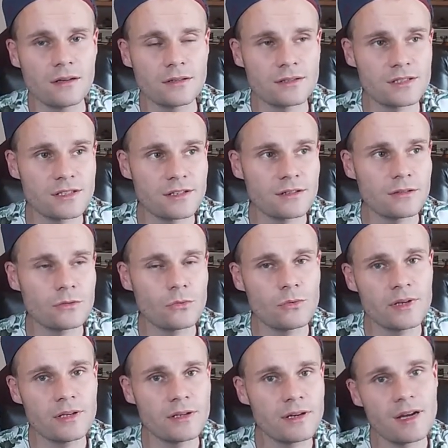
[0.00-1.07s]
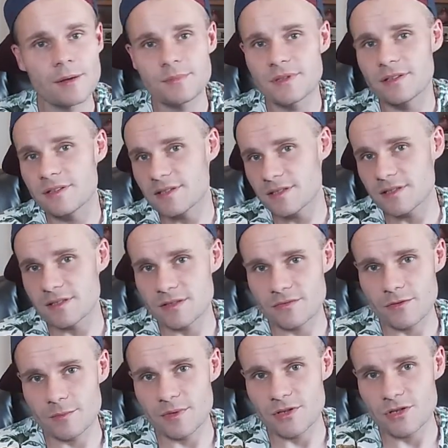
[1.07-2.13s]
still we kept the distance
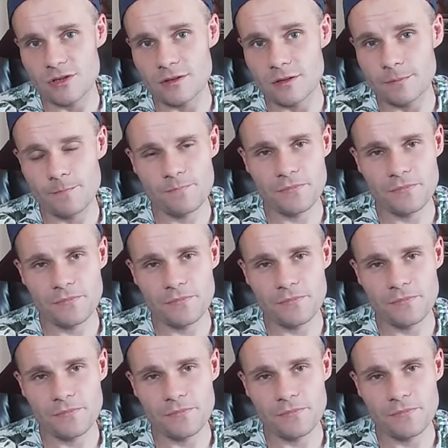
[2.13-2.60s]
from other.